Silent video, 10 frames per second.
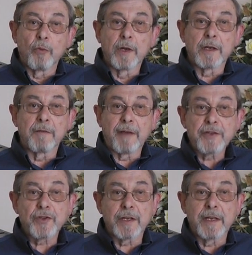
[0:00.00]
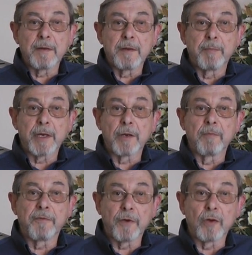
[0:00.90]
will eventually
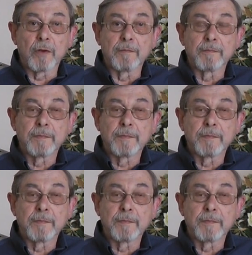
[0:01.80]
become full.